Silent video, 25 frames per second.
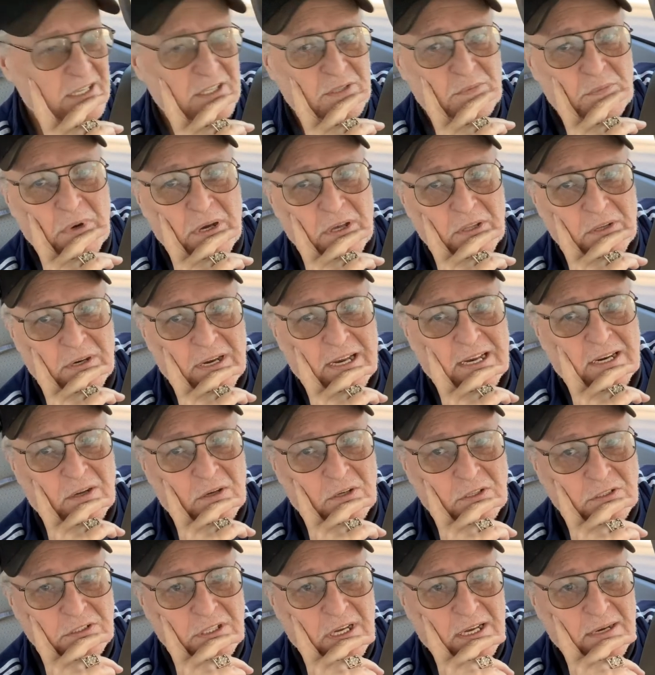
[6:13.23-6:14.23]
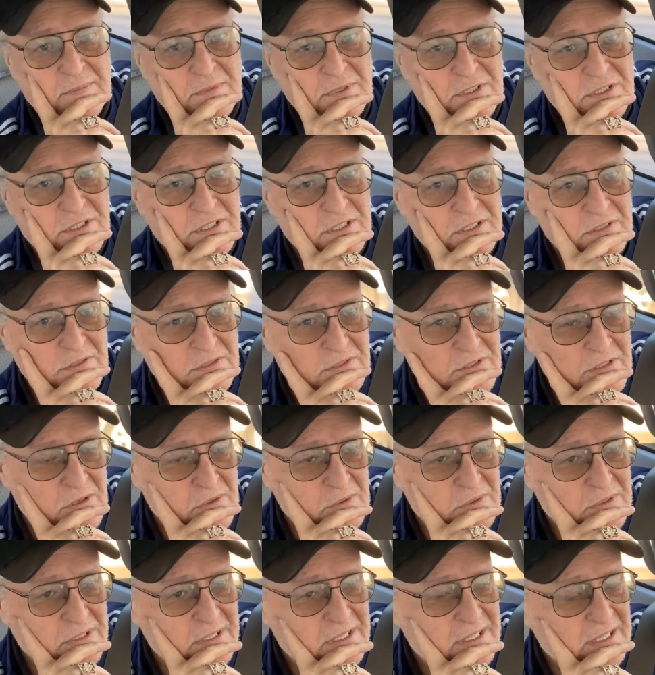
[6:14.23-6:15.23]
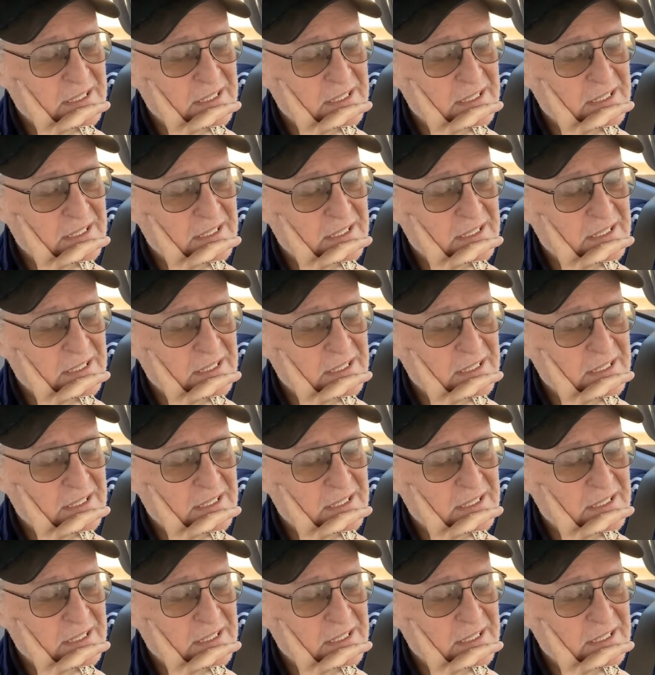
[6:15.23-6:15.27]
his mother had Alzheimer's too, so.